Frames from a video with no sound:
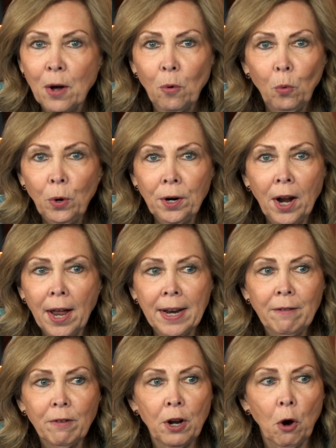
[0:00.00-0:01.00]
we're not
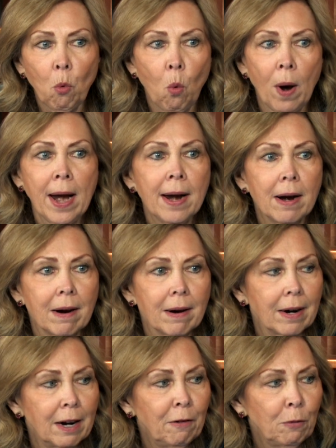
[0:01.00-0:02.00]
even aware
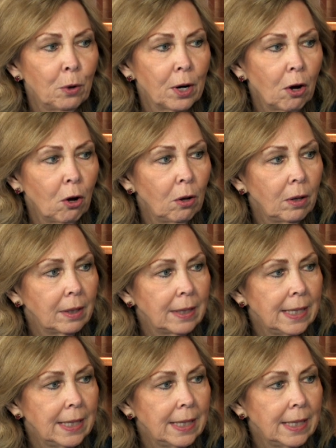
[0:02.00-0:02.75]
of what all